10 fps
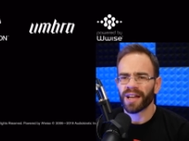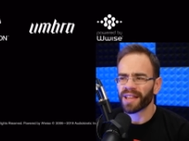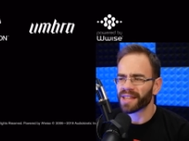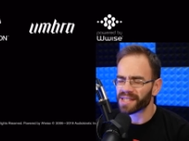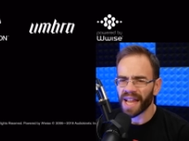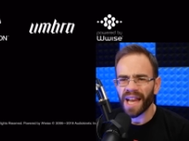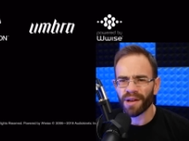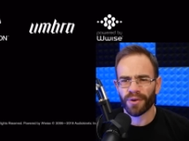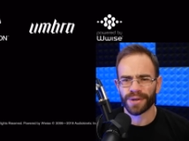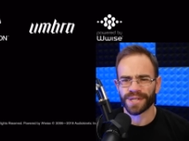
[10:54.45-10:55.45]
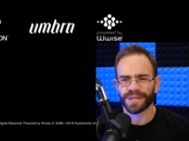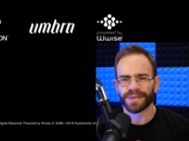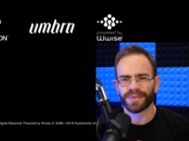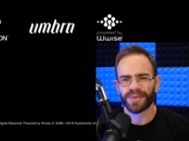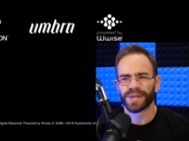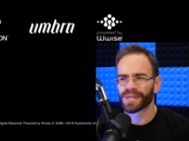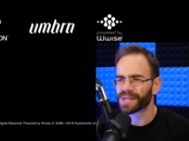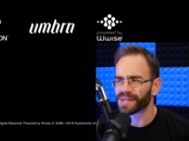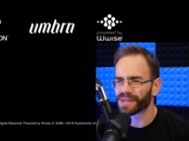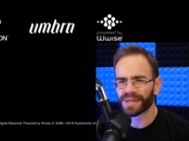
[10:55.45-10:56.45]
the Stadia version
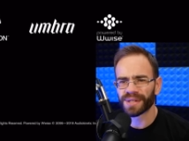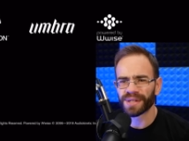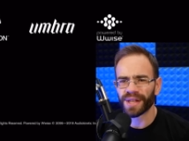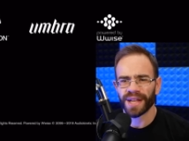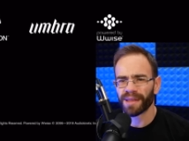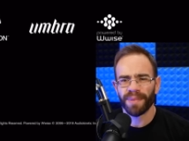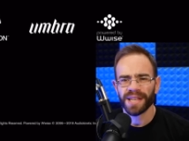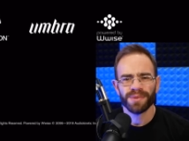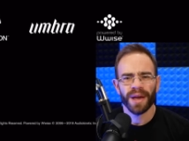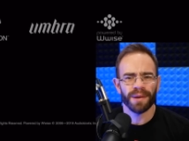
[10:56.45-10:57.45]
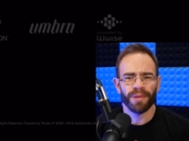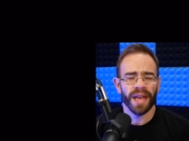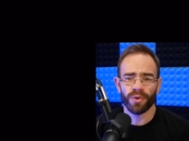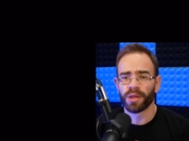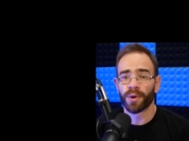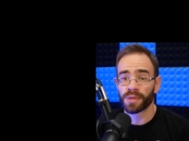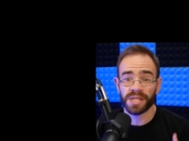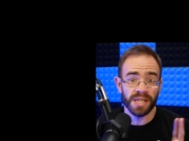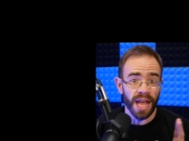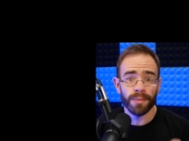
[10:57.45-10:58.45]
was like the best way to play it, or the most
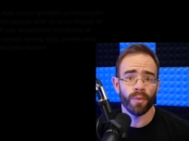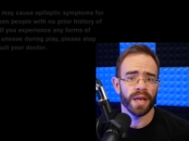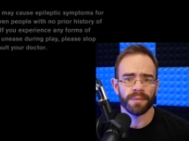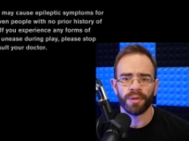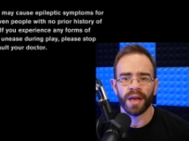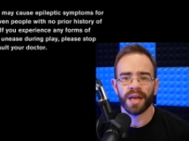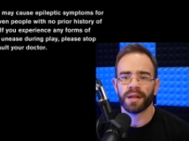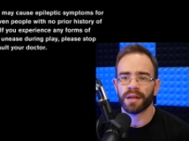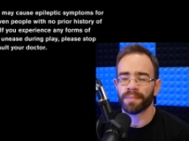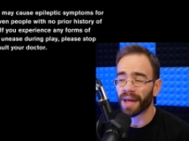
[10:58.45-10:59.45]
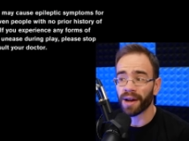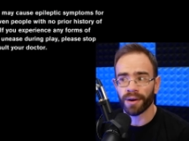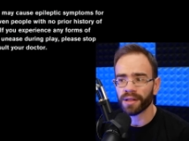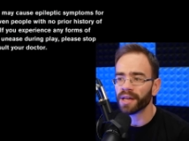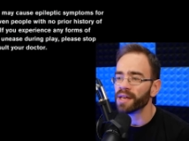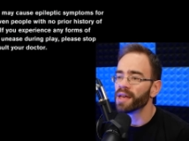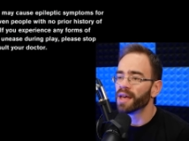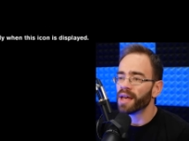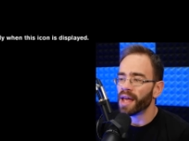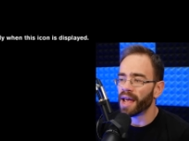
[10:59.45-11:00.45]
stable way to play it, apparently.
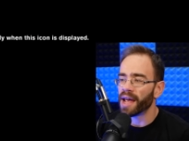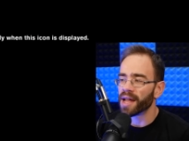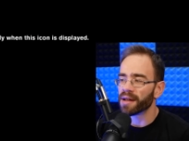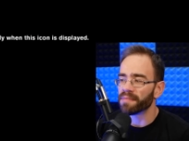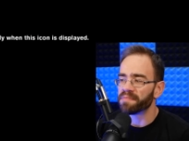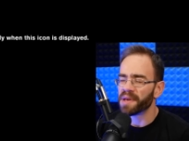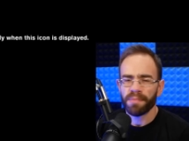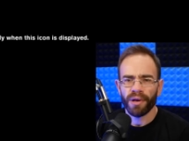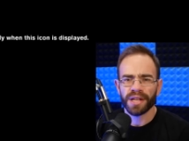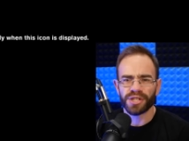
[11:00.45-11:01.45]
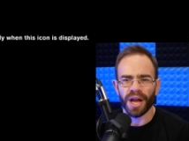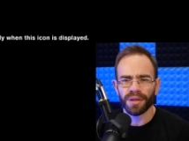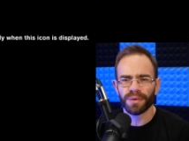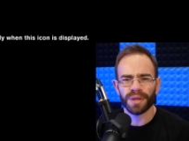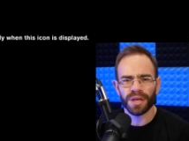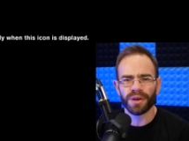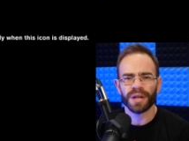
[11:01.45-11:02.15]
And people had genuinely good